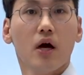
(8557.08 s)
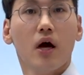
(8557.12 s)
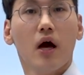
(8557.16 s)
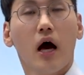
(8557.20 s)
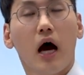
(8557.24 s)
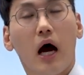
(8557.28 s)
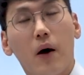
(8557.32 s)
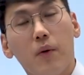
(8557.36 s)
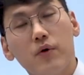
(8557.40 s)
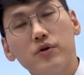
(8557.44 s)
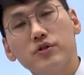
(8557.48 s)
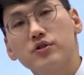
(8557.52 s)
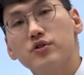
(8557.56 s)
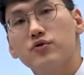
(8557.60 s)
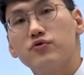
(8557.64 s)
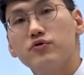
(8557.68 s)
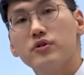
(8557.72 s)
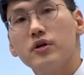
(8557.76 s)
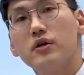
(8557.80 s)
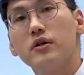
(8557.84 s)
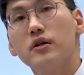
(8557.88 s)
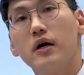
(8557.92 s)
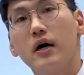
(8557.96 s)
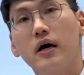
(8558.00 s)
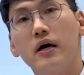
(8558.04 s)
I want you to
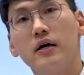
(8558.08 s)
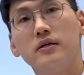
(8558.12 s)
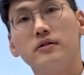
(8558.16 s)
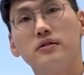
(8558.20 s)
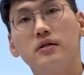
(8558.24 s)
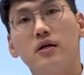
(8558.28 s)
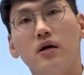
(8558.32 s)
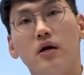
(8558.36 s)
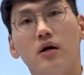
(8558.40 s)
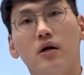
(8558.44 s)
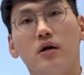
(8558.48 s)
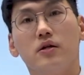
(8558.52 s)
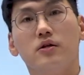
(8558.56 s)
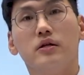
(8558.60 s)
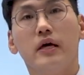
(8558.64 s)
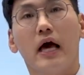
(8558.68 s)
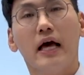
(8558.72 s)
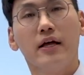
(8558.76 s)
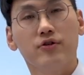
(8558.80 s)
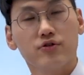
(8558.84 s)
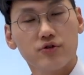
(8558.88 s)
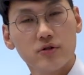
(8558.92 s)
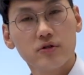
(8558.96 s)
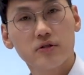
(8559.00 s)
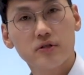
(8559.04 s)
realize the
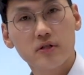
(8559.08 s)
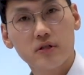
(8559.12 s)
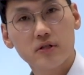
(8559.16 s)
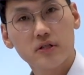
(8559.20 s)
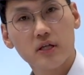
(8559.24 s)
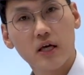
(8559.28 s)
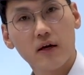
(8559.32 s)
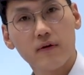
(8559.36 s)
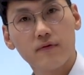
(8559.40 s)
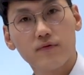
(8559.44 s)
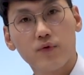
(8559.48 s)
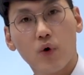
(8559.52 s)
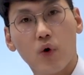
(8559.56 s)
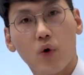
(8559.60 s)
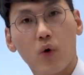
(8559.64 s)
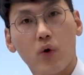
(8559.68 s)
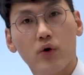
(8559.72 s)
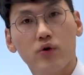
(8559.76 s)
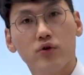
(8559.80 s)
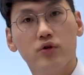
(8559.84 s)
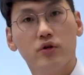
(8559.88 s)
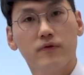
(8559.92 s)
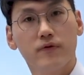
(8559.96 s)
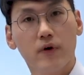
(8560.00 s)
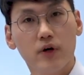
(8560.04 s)
entrance exam for
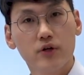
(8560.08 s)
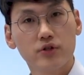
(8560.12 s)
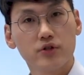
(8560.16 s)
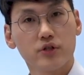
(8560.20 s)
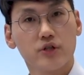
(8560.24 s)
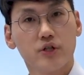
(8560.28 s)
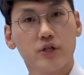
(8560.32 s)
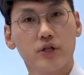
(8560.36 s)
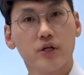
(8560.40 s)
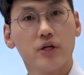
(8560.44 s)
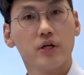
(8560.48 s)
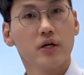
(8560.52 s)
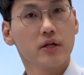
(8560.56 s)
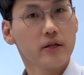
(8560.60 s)
university,